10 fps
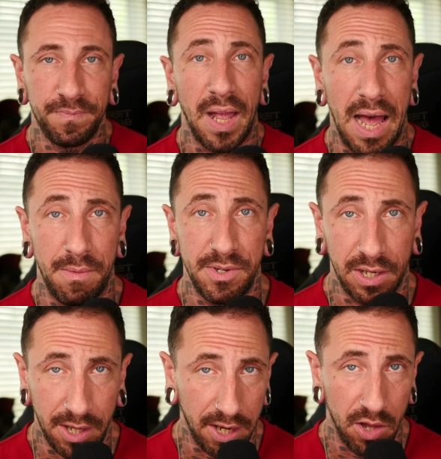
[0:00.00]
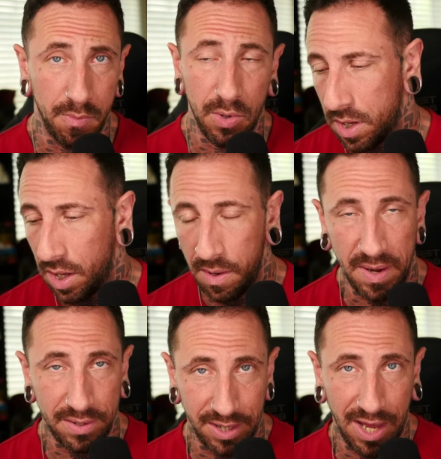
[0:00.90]
object like other moons. And
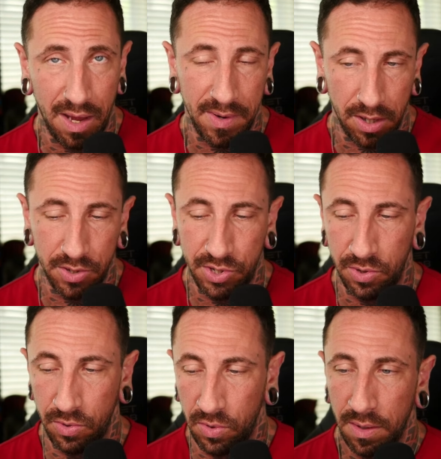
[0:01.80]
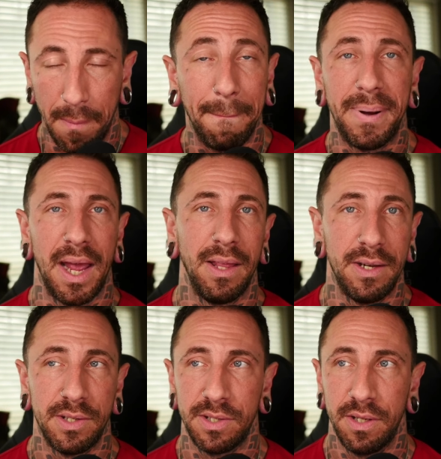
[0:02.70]
basically it came here to
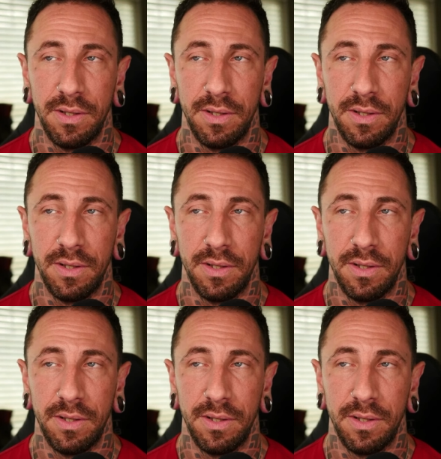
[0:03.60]
balance